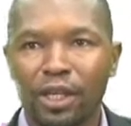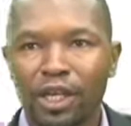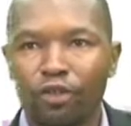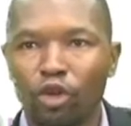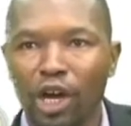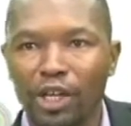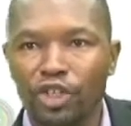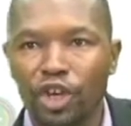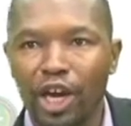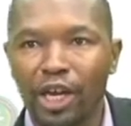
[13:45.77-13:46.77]
You look at
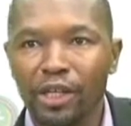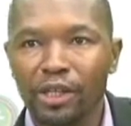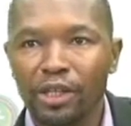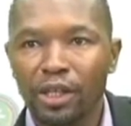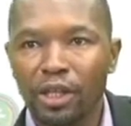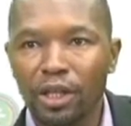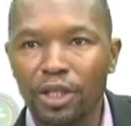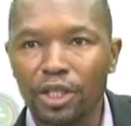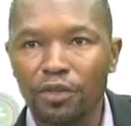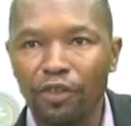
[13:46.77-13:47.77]
here, this
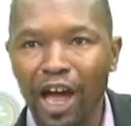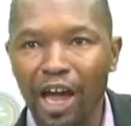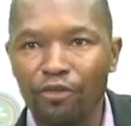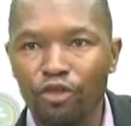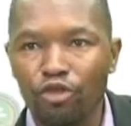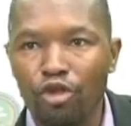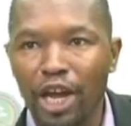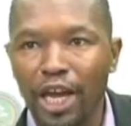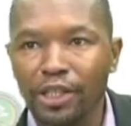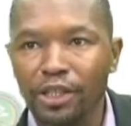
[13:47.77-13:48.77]
is
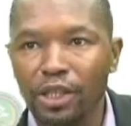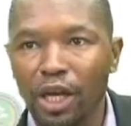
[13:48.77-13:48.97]
five-rayed,